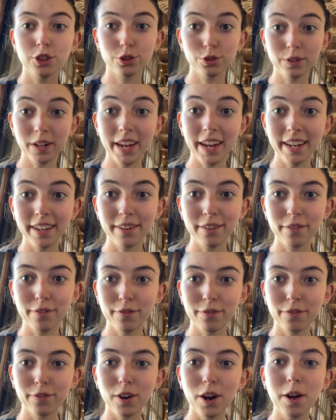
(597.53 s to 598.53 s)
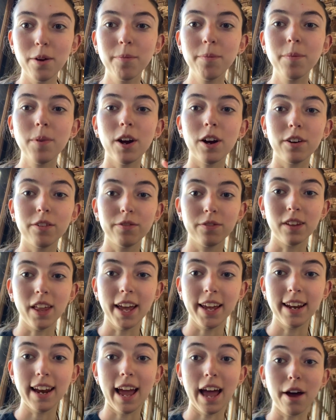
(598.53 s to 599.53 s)
train from our
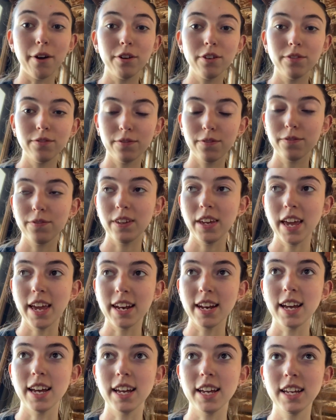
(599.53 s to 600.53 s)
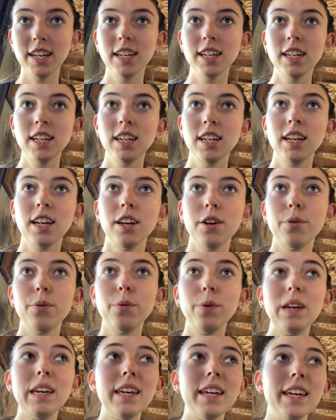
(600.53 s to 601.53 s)
flight out of Vienna.
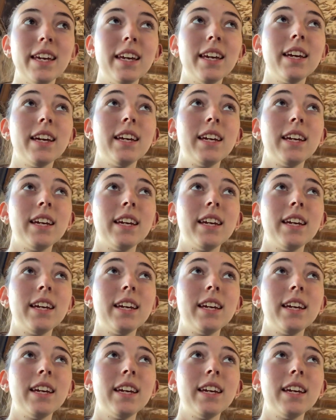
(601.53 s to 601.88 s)
We